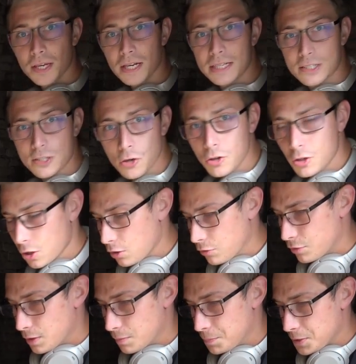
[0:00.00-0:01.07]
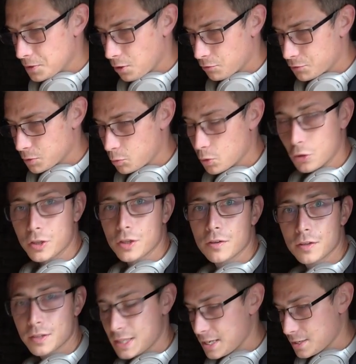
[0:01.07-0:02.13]
It took off a bit of the work.
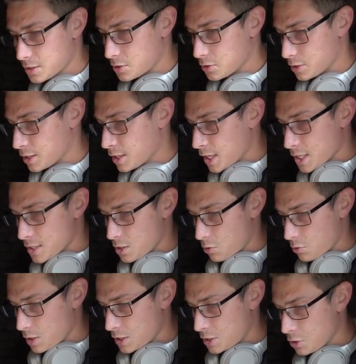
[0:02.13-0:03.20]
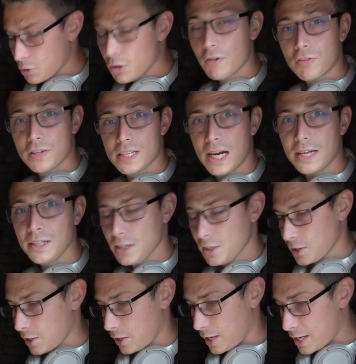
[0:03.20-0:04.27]
That is good. So it took off a tiny
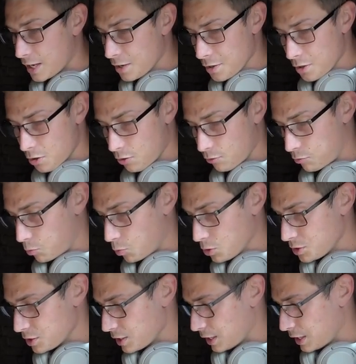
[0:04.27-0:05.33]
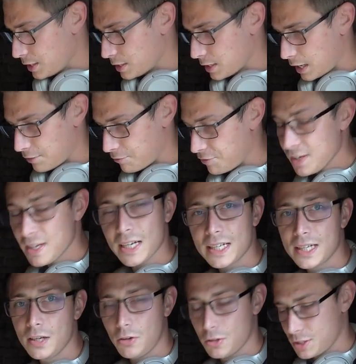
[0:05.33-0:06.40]
little layer of wood and I think I
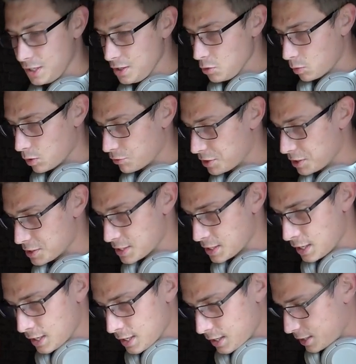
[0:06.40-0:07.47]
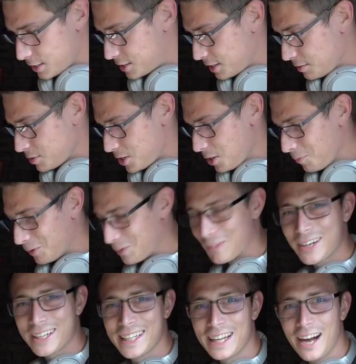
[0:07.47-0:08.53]
can continue with this. It seems to be
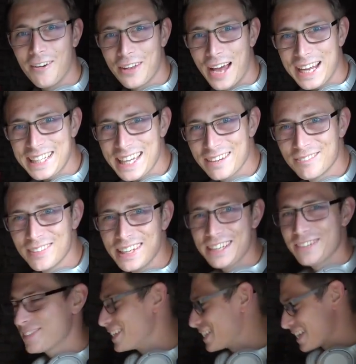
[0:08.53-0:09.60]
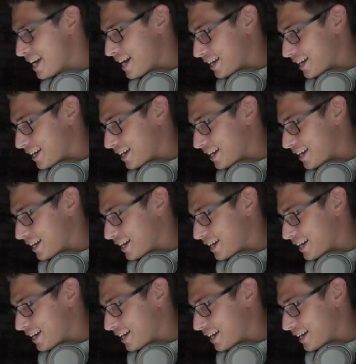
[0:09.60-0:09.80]
working out. I can't believe this.